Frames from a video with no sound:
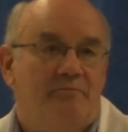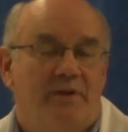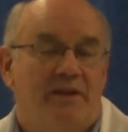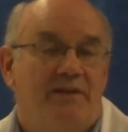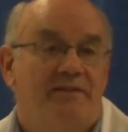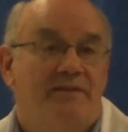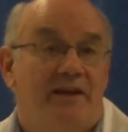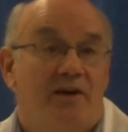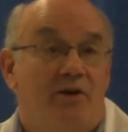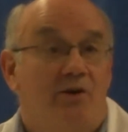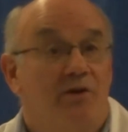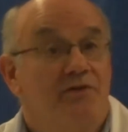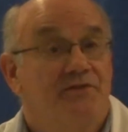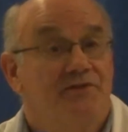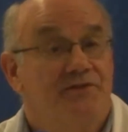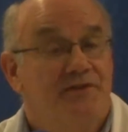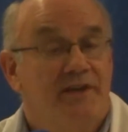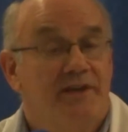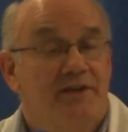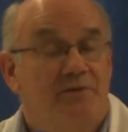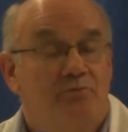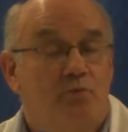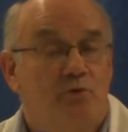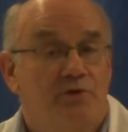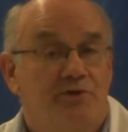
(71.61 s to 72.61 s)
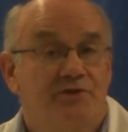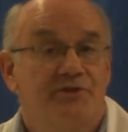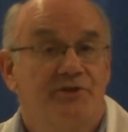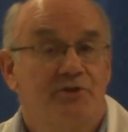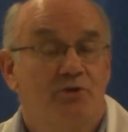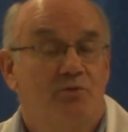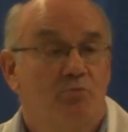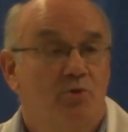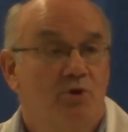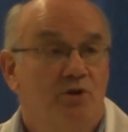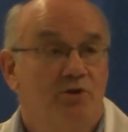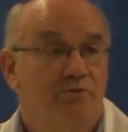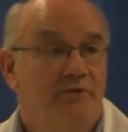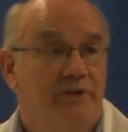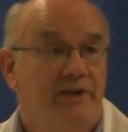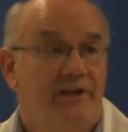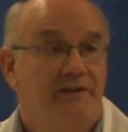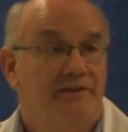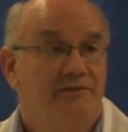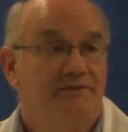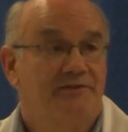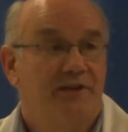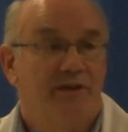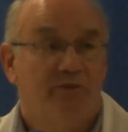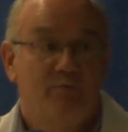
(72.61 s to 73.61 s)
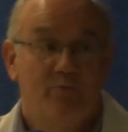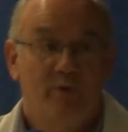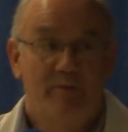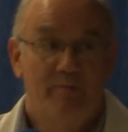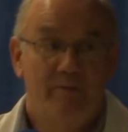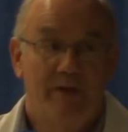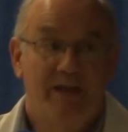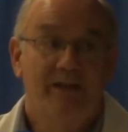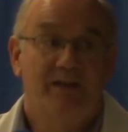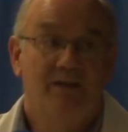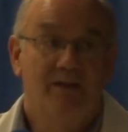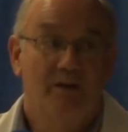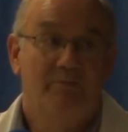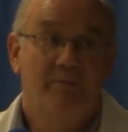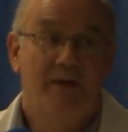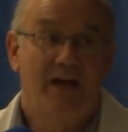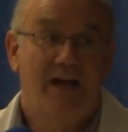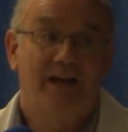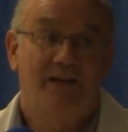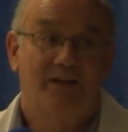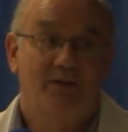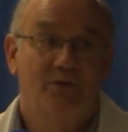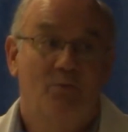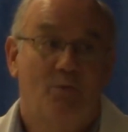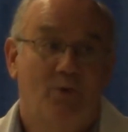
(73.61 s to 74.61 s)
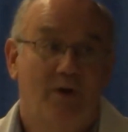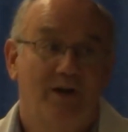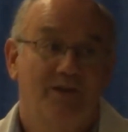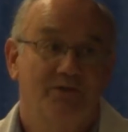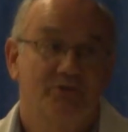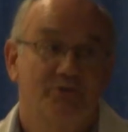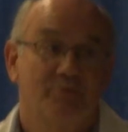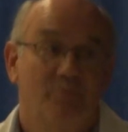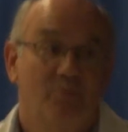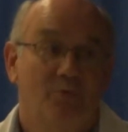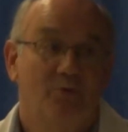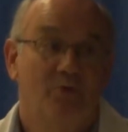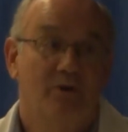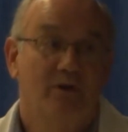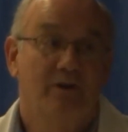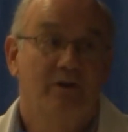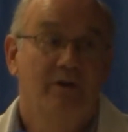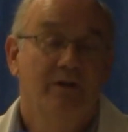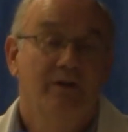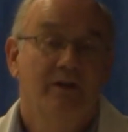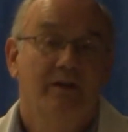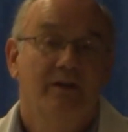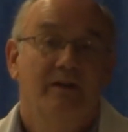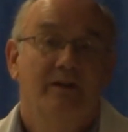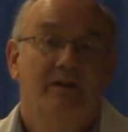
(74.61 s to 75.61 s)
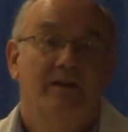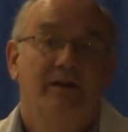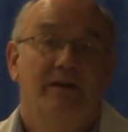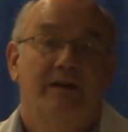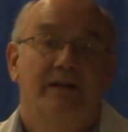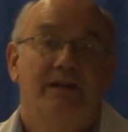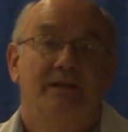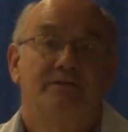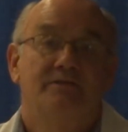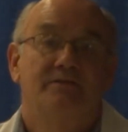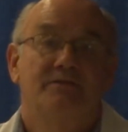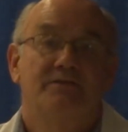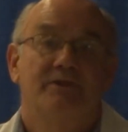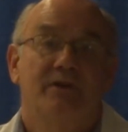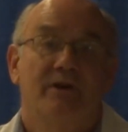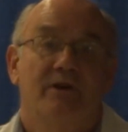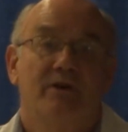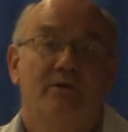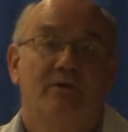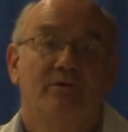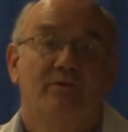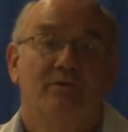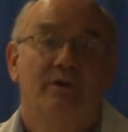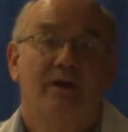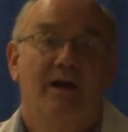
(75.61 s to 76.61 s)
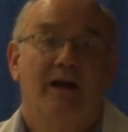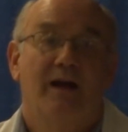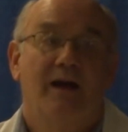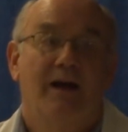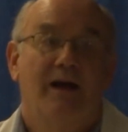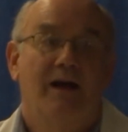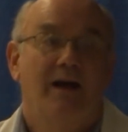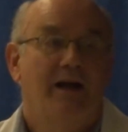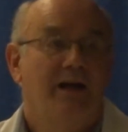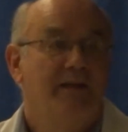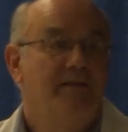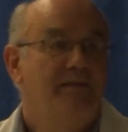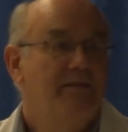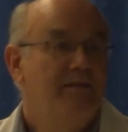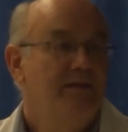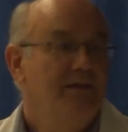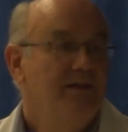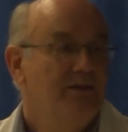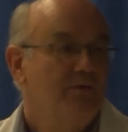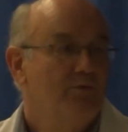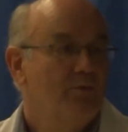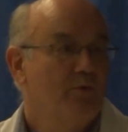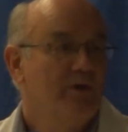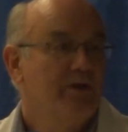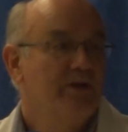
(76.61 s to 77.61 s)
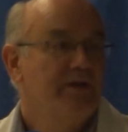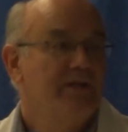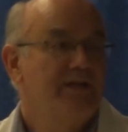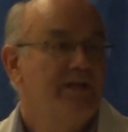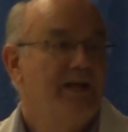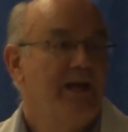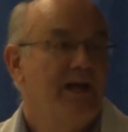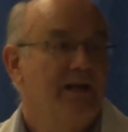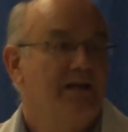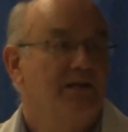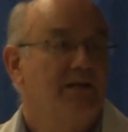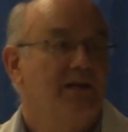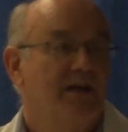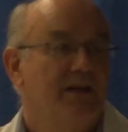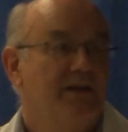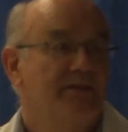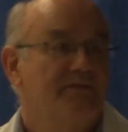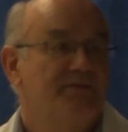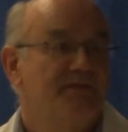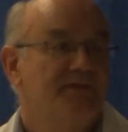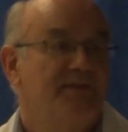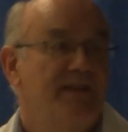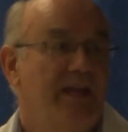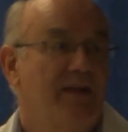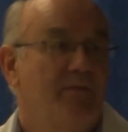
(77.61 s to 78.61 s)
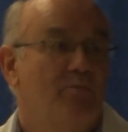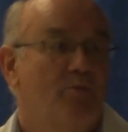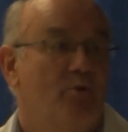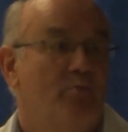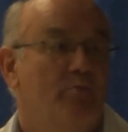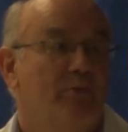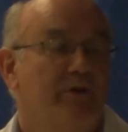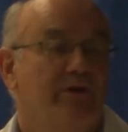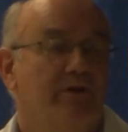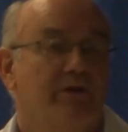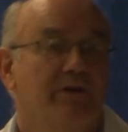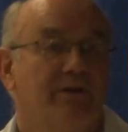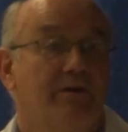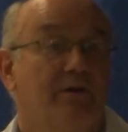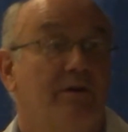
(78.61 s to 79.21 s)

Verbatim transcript: But they all said, we're still bronies, and we may come back and watch more. And so I think we're in that kind of stable period.